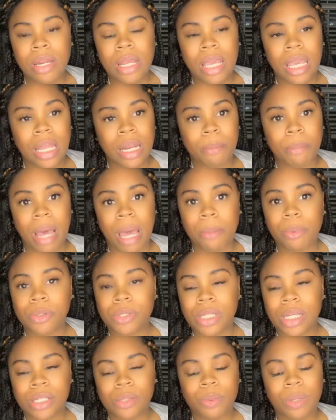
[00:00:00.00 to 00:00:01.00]
in the Bible
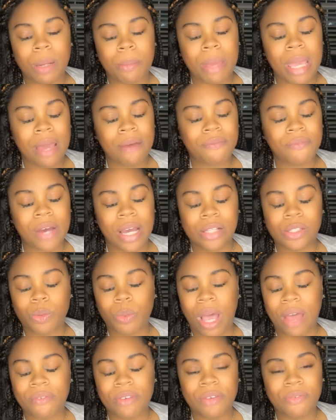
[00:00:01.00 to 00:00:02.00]
says when a man finds a
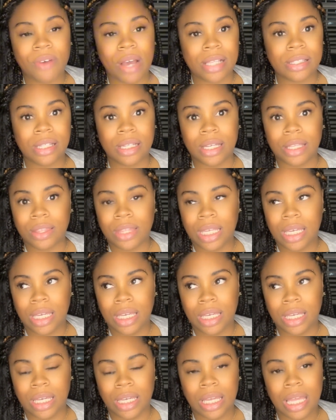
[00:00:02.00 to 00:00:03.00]
wife, he finds a good
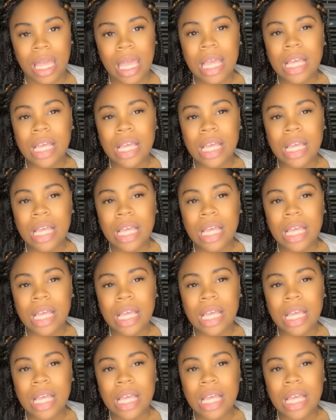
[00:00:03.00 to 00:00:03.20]
thing.